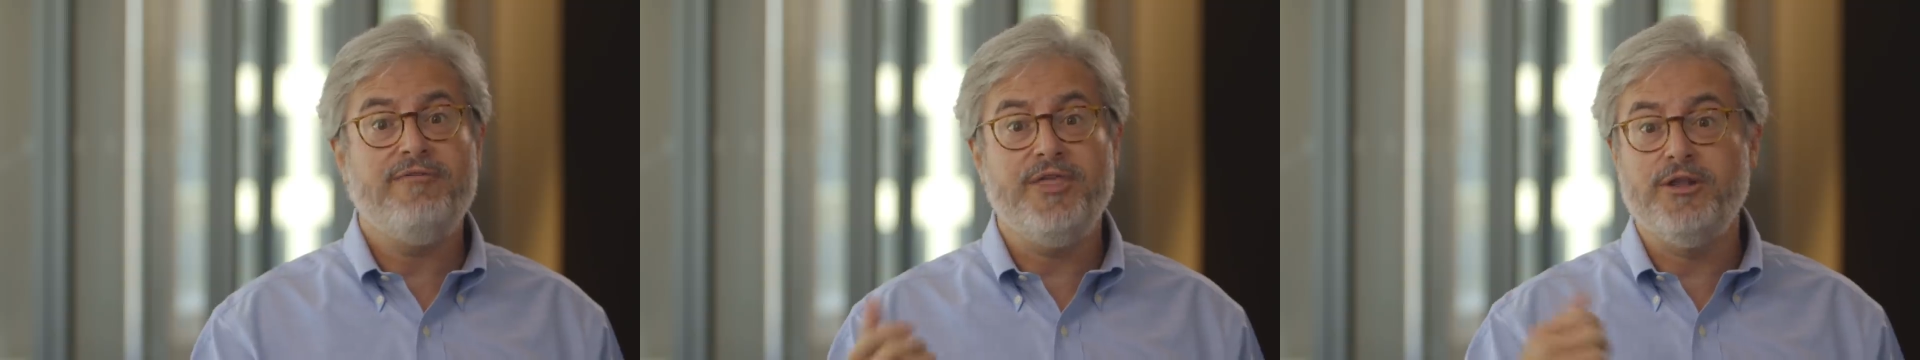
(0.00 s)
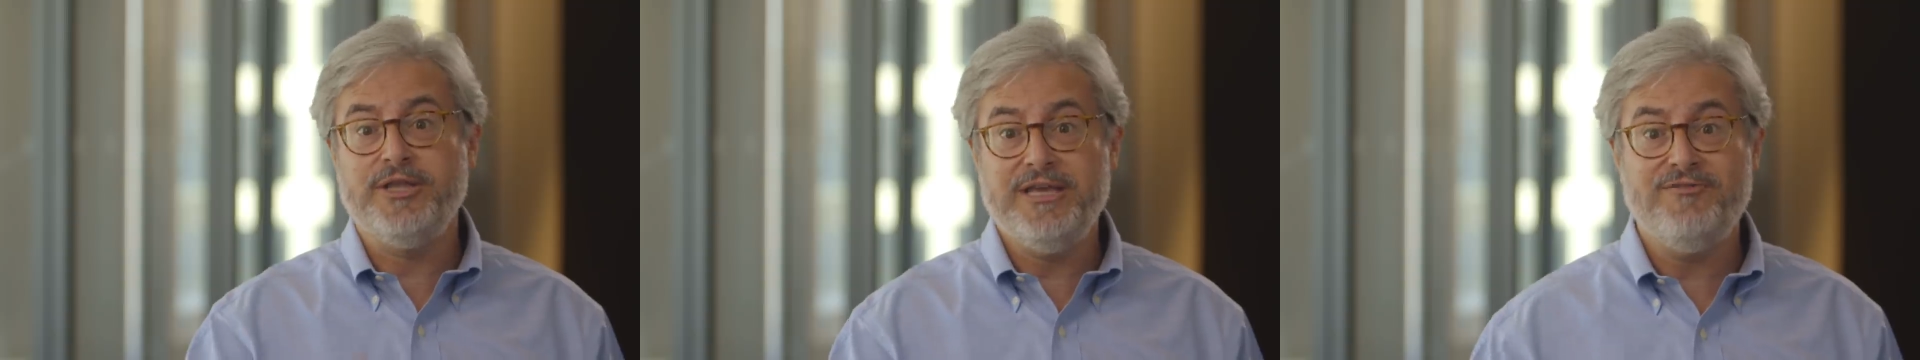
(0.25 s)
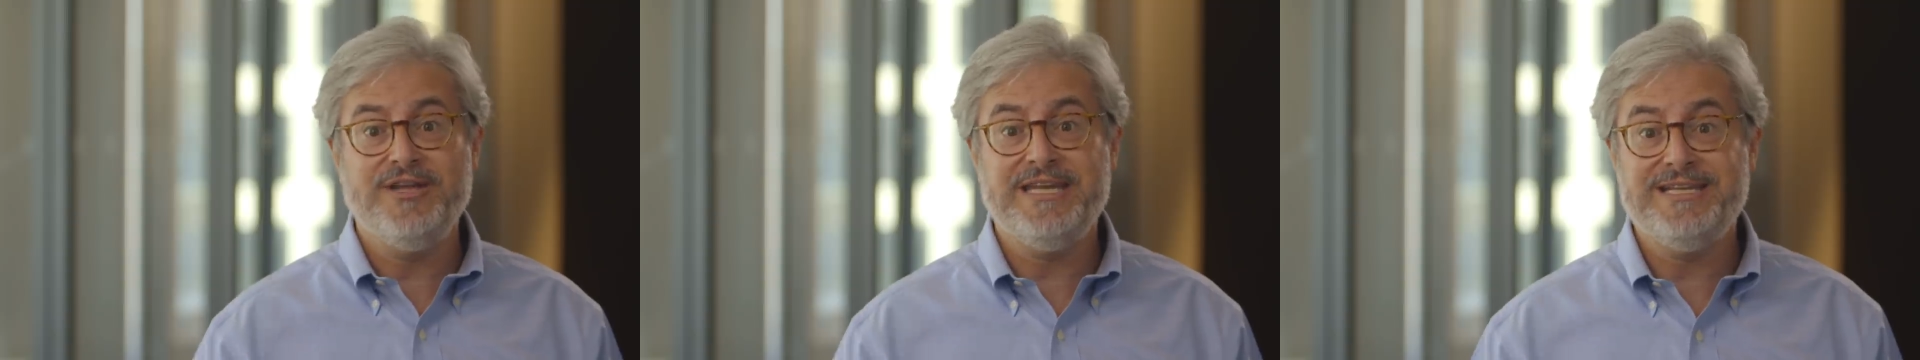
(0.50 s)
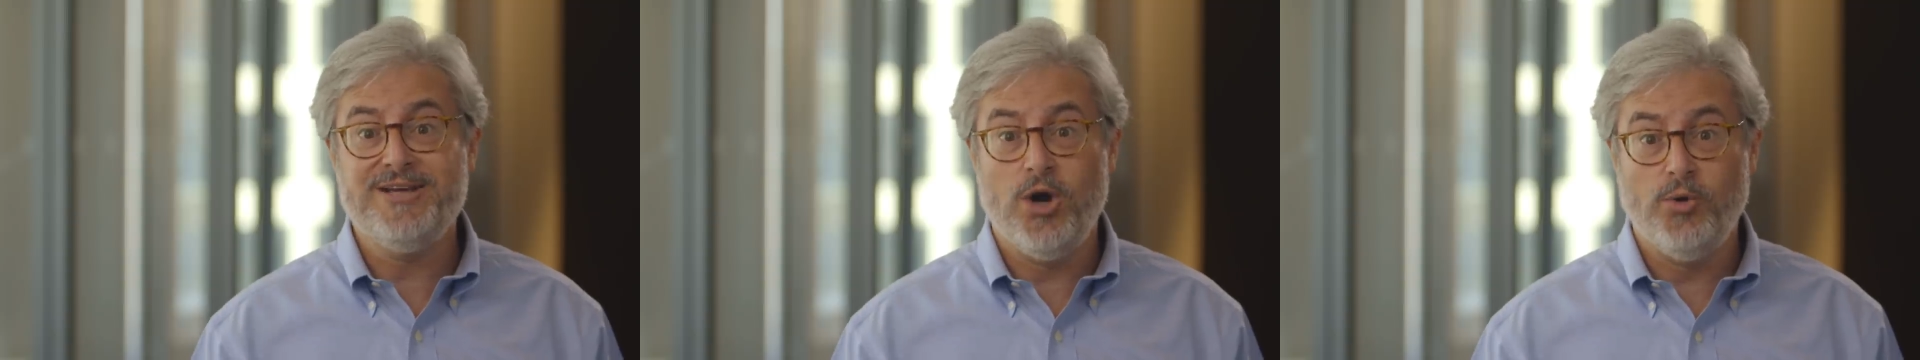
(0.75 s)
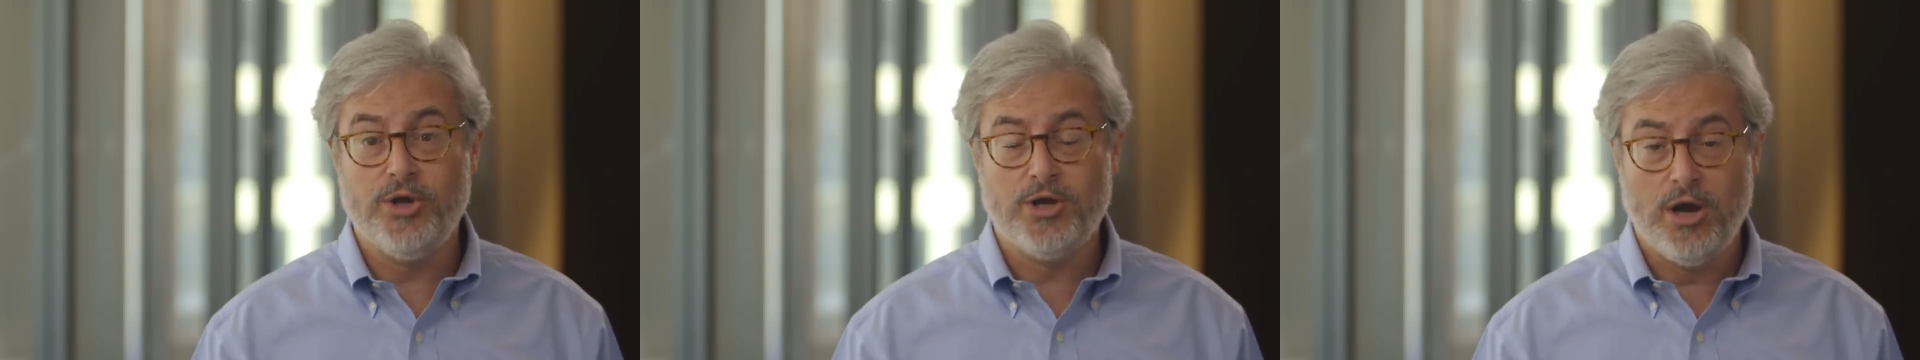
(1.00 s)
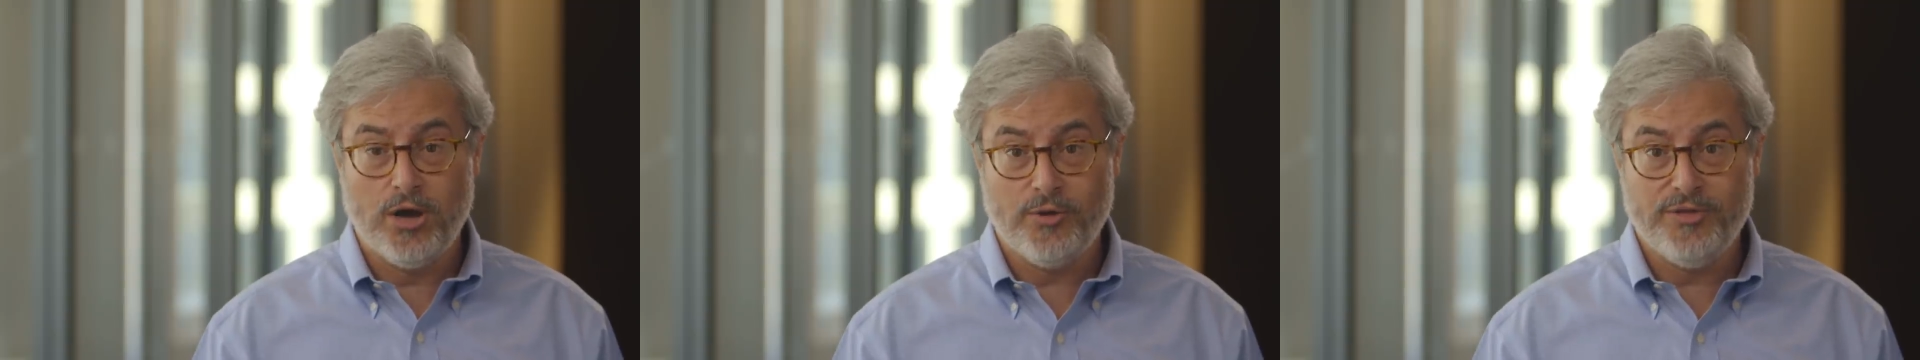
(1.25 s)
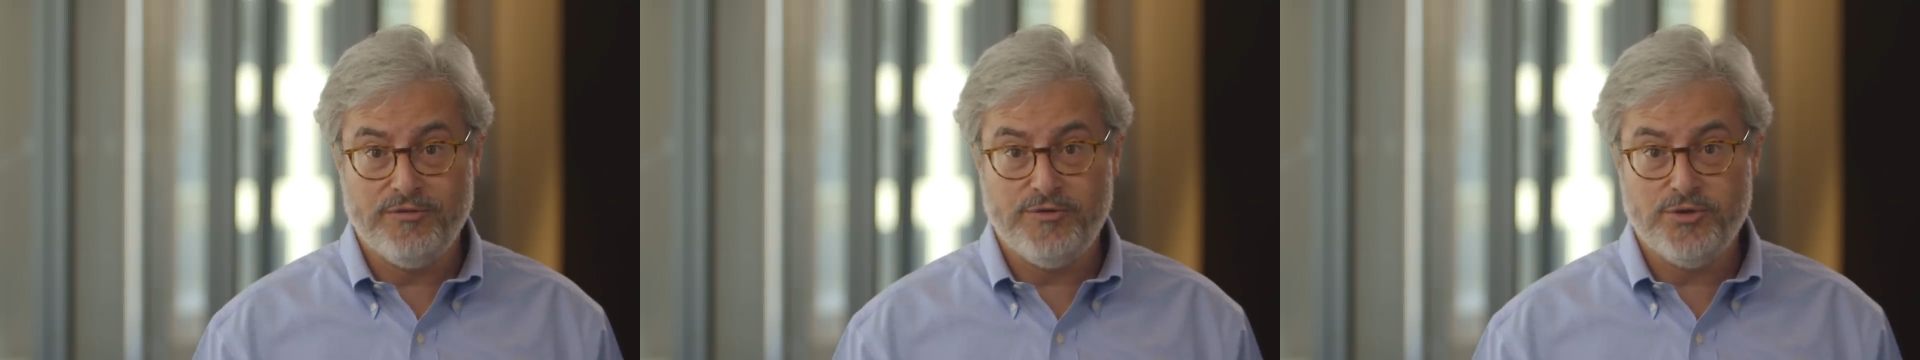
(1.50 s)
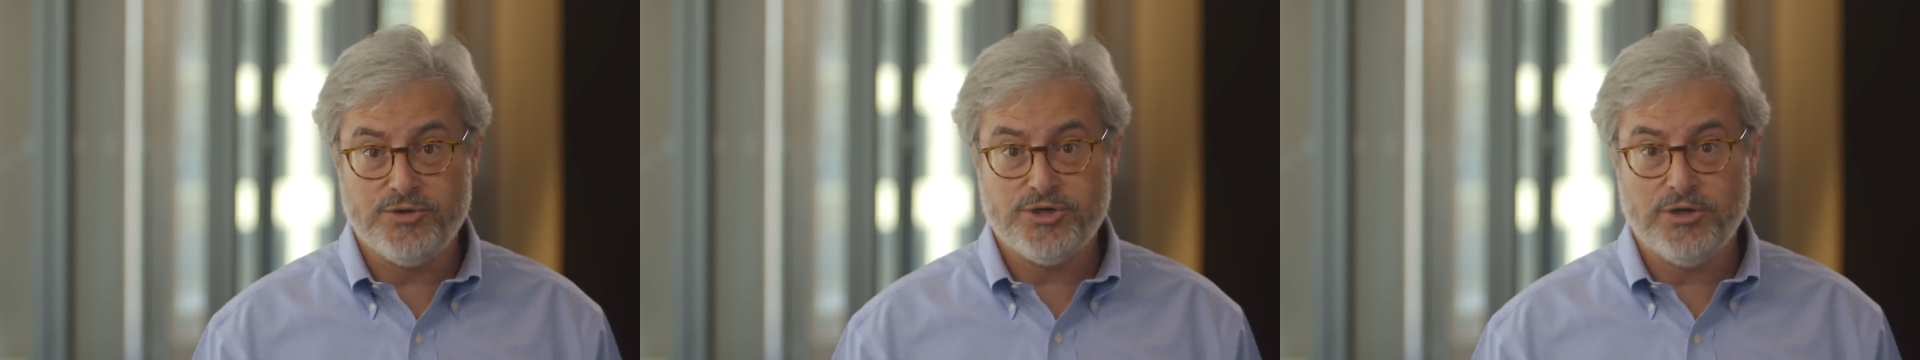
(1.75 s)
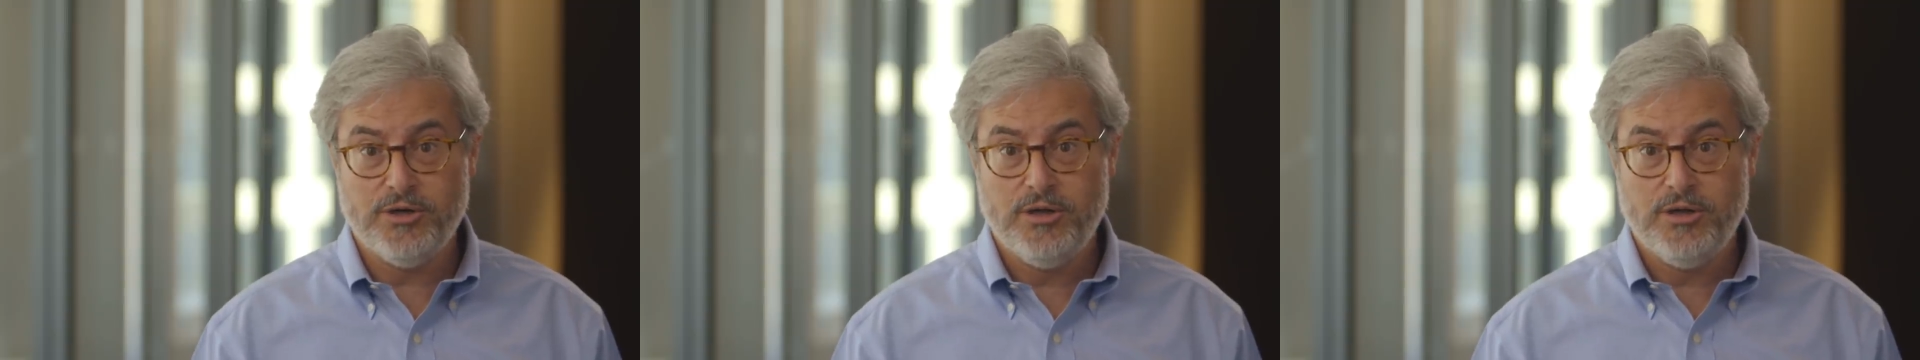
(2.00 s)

if they'll even need to own a car in the future.